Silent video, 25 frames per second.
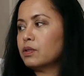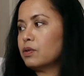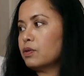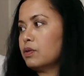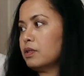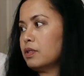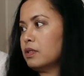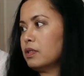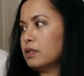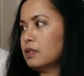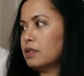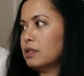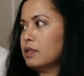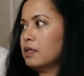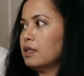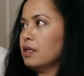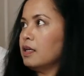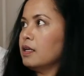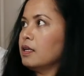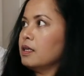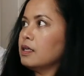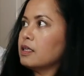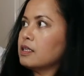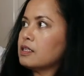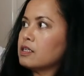So
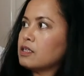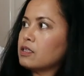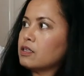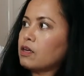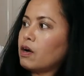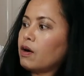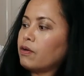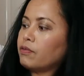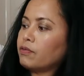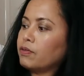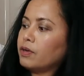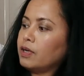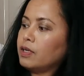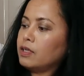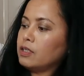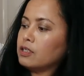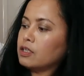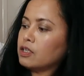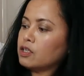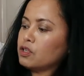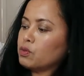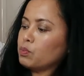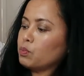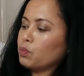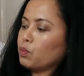soft
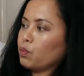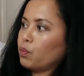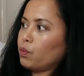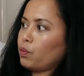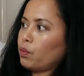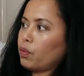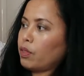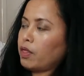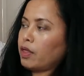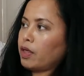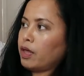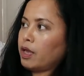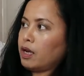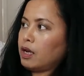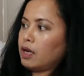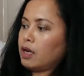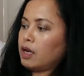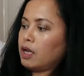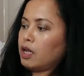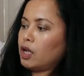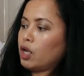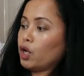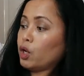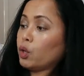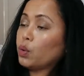and smooth and
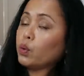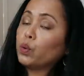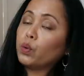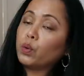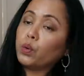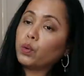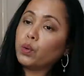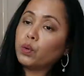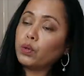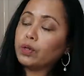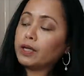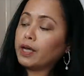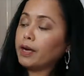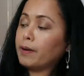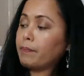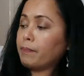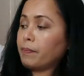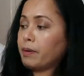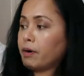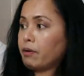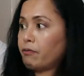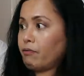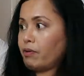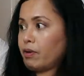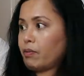cool and
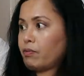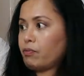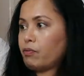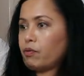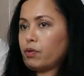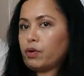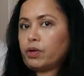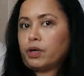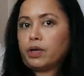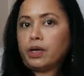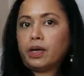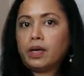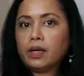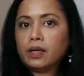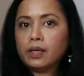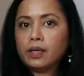perfect for